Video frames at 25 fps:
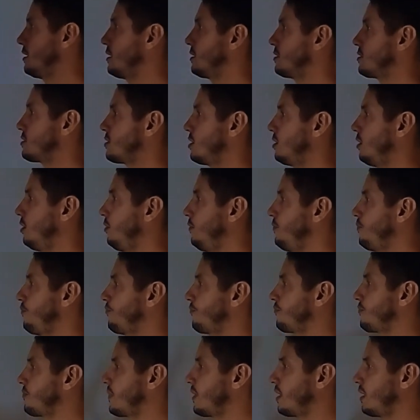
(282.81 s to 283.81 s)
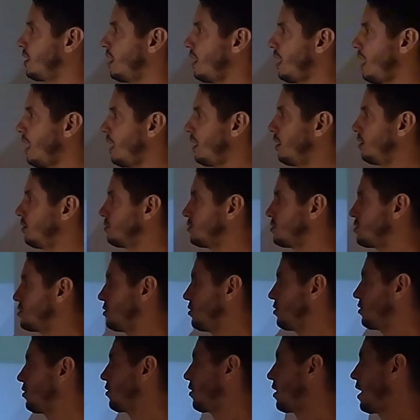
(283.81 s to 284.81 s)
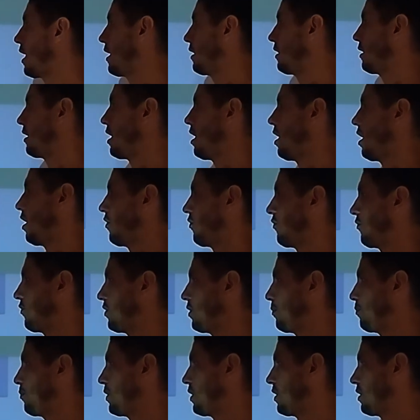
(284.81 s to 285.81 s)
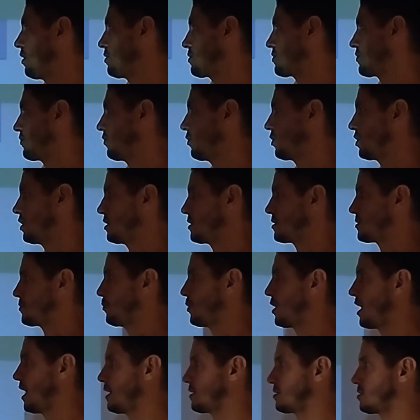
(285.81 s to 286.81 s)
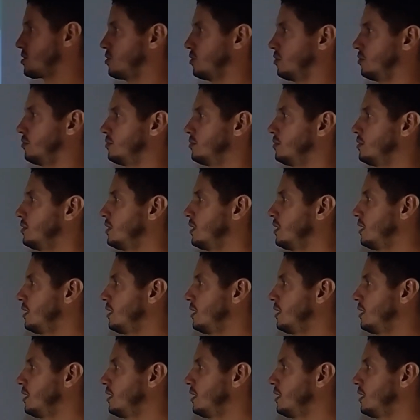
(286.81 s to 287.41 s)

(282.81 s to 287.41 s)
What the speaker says: So, how to grind coffee beans for espresso?